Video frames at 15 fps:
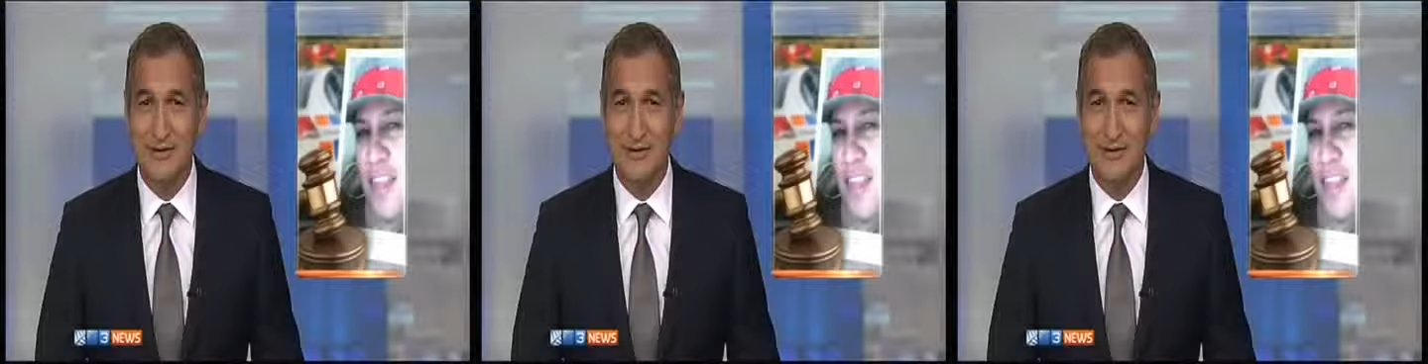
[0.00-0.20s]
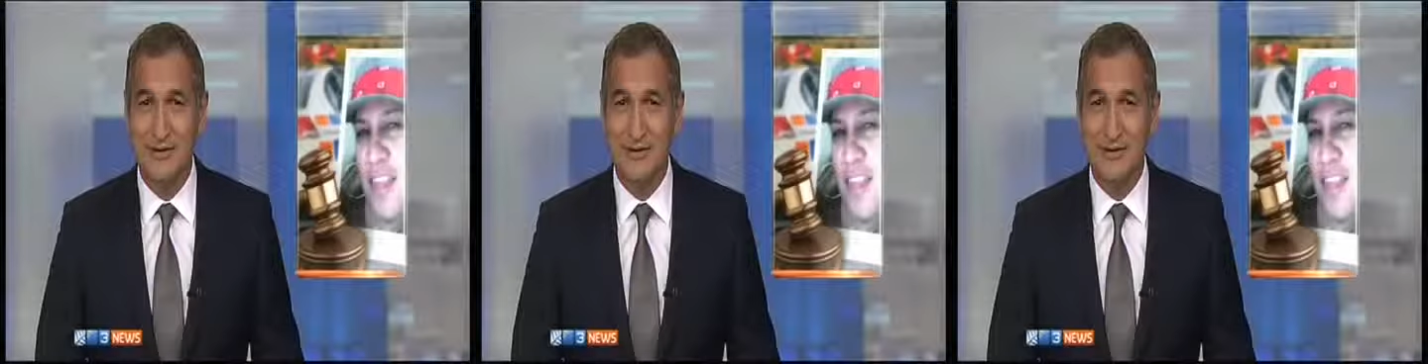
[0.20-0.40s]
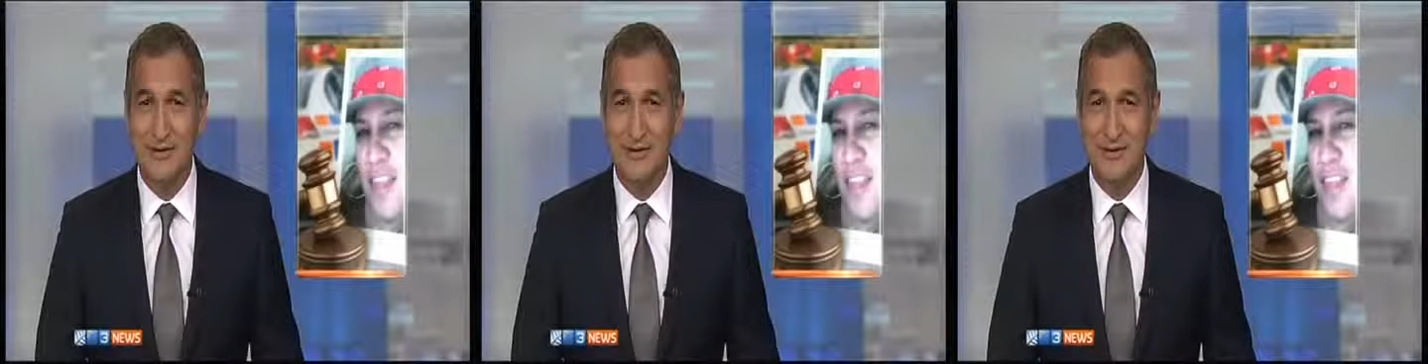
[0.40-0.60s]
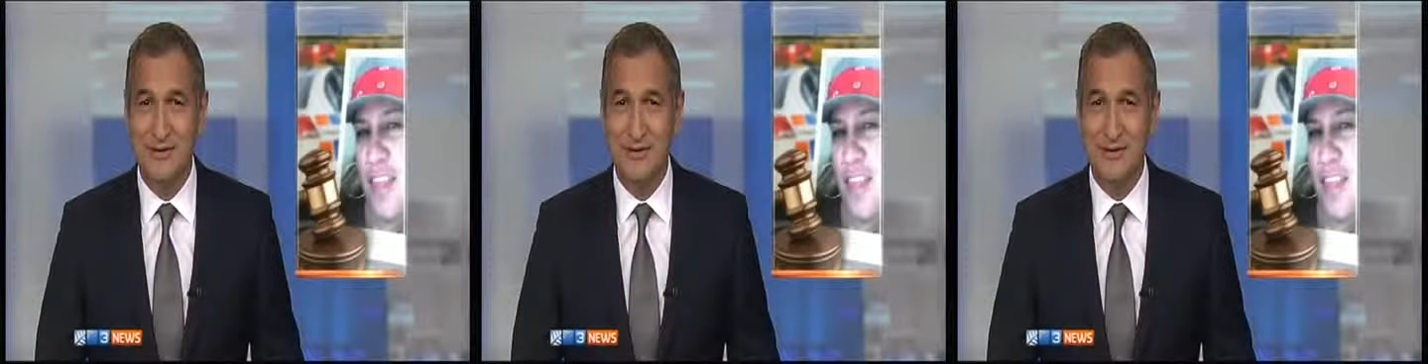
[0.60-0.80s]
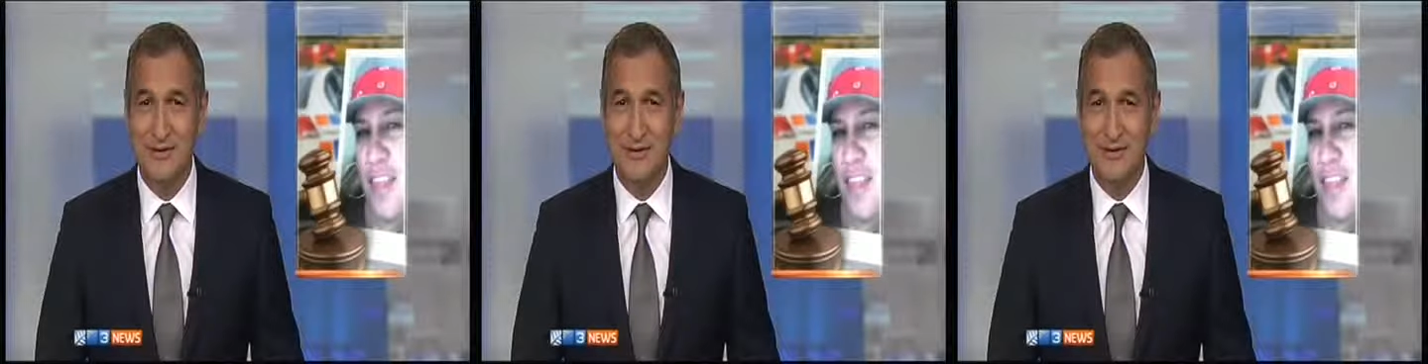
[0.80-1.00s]
man who
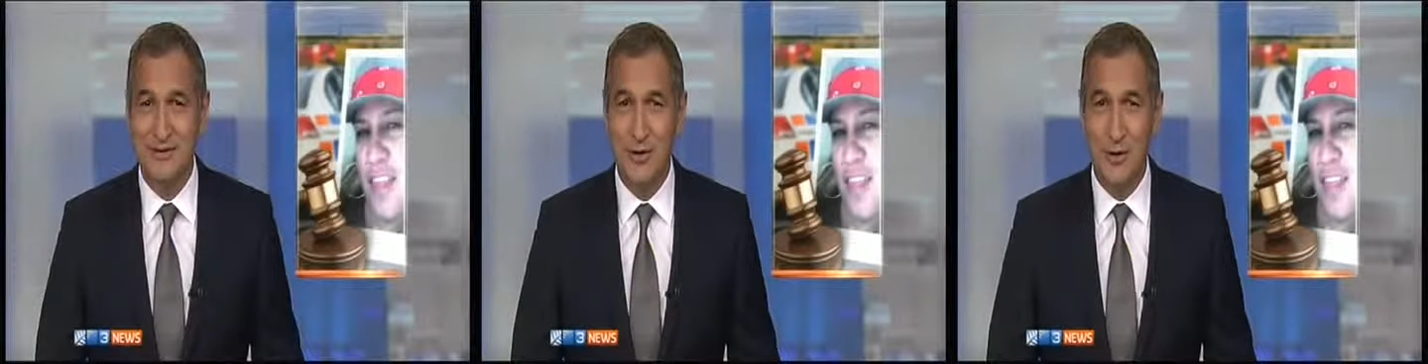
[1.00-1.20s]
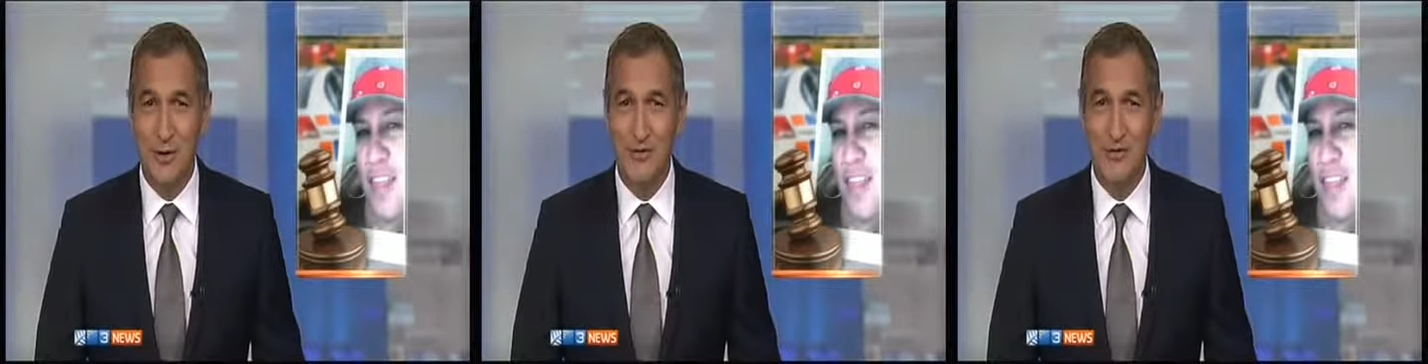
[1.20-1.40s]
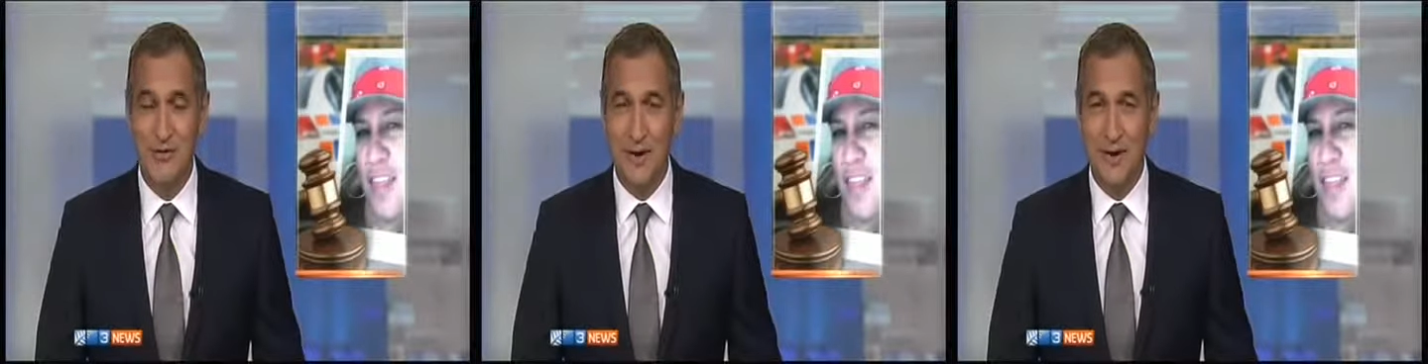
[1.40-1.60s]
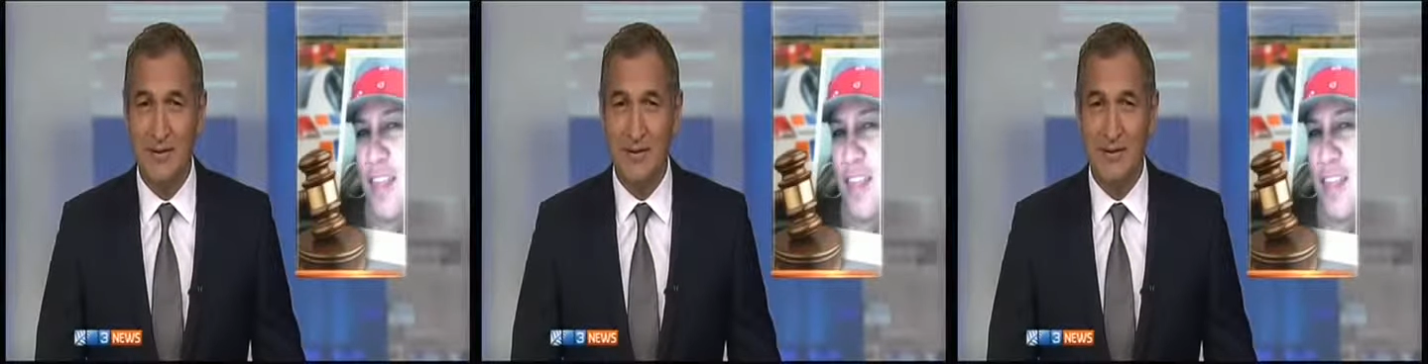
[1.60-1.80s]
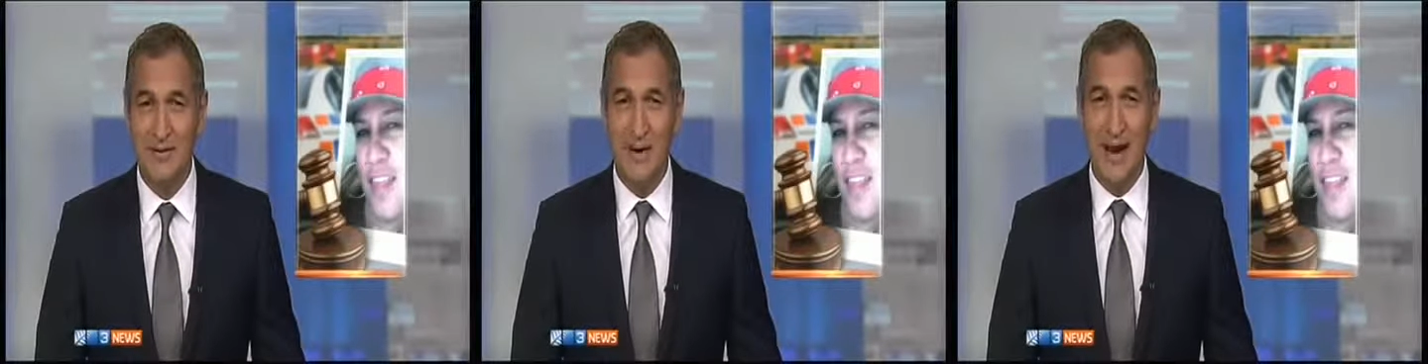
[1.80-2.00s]
kidnapped his
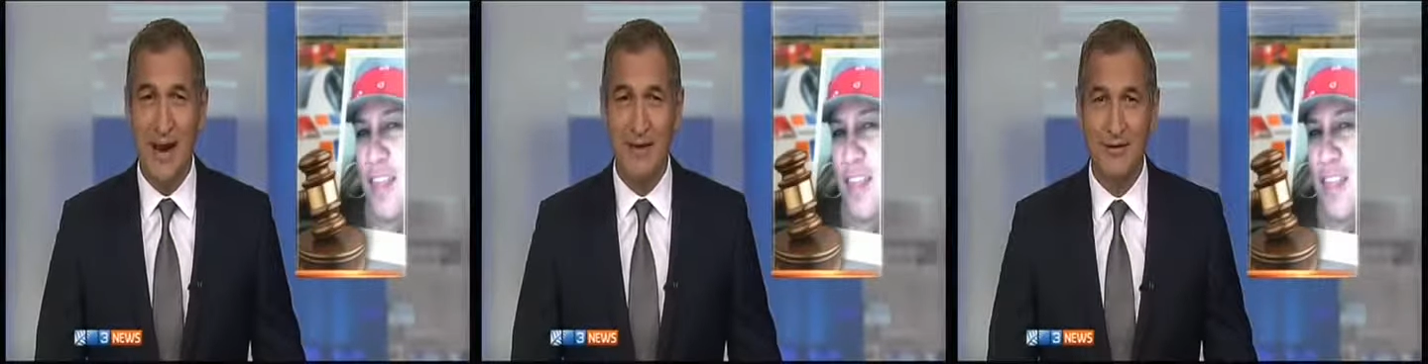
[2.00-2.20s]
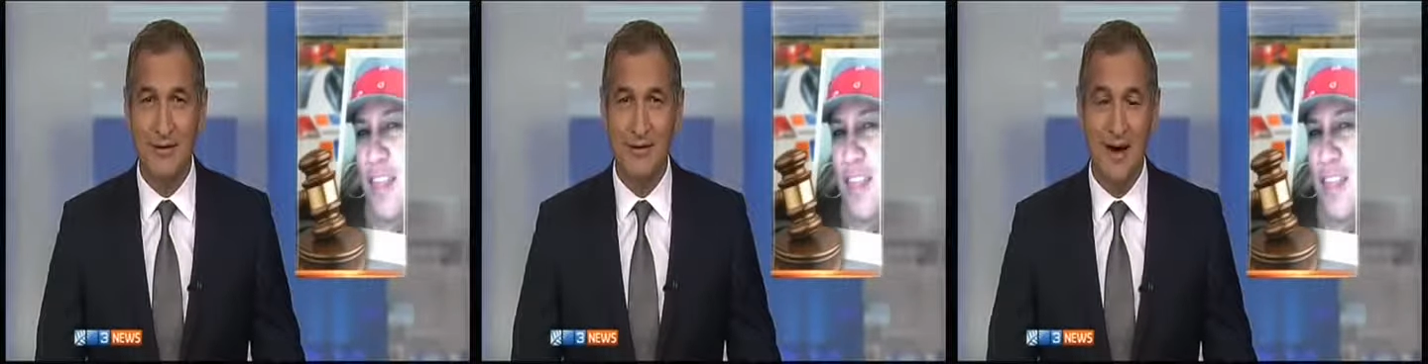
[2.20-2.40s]
girlfriend then dragged